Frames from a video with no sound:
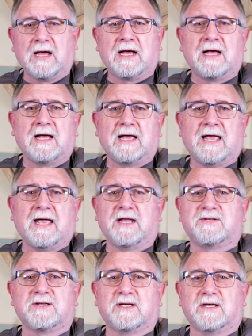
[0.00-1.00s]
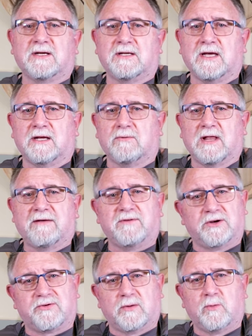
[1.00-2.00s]
You will have
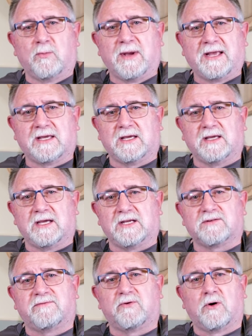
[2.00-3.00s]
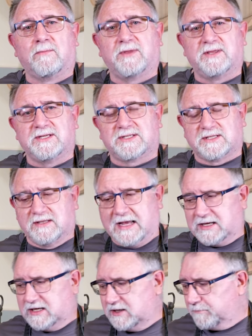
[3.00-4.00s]
no trouble making it from
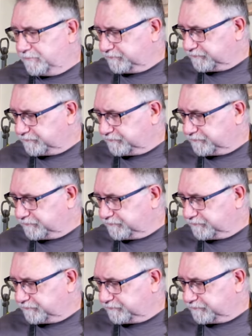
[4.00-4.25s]
that kit.